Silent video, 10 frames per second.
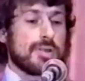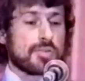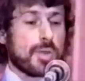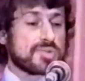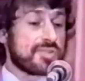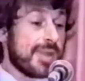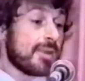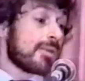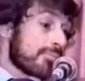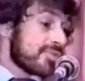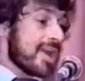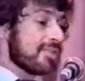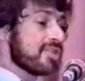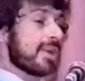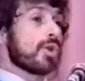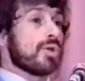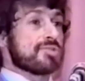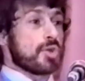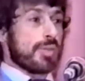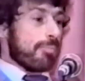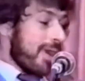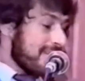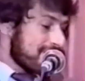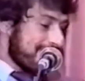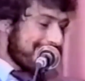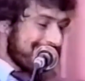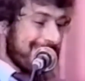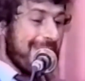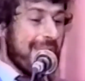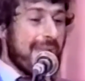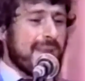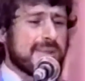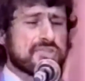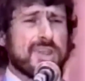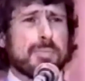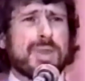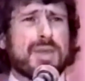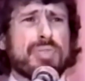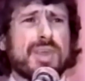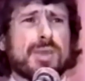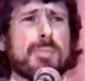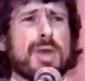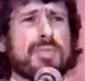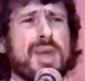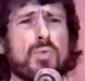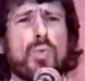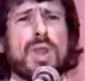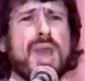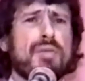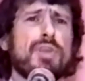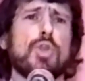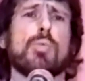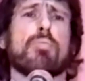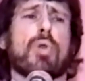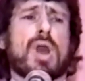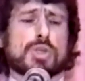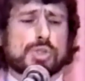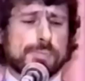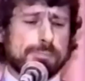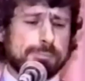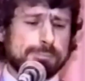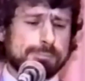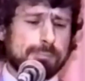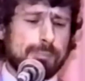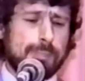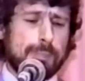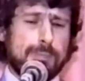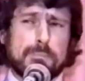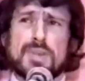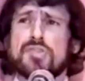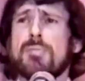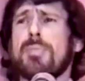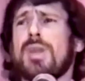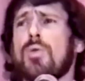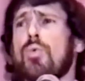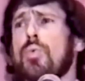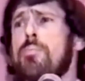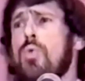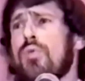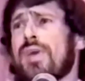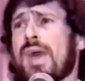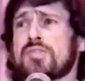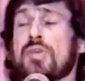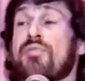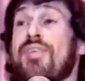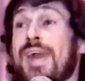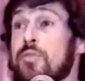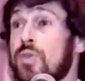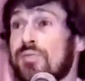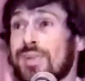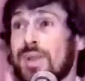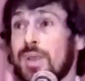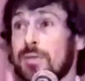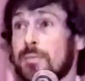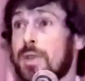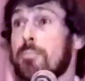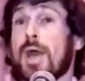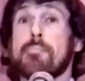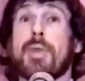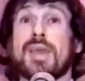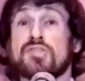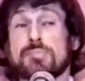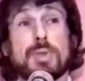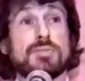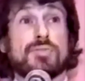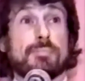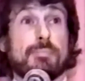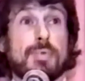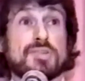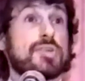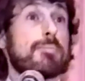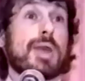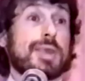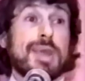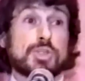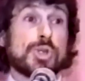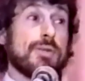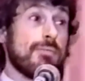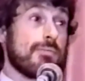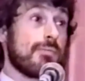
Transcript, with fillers: So I was thinking, sounds like a good toothpaste, until I began thinking about that. Wherever you brush. Does it mean it will remove it as effectively in my basement as in my kitchen?